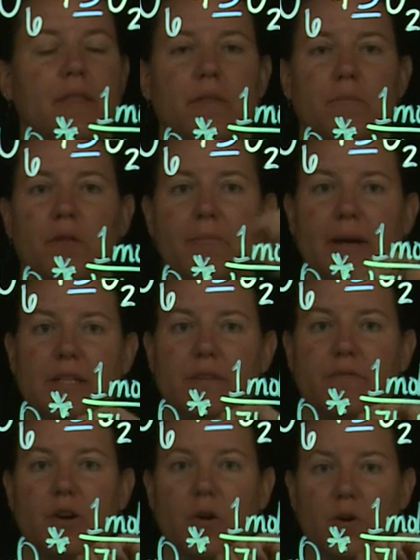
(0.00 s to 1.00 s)
the molar mass
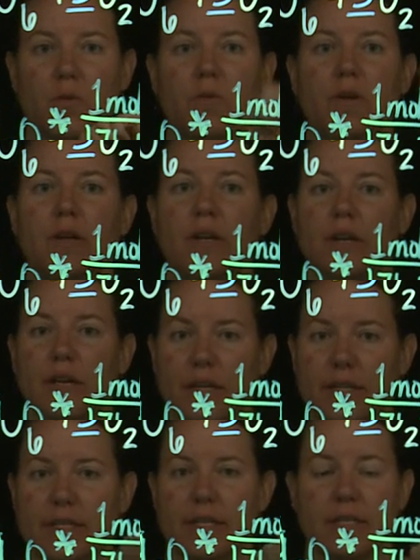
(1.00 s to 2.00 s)
of O
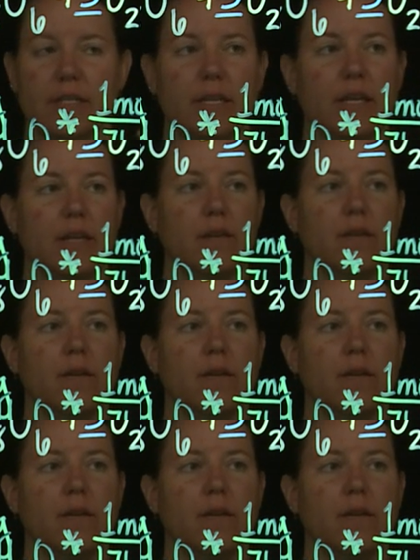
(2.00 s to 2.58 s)
is 16,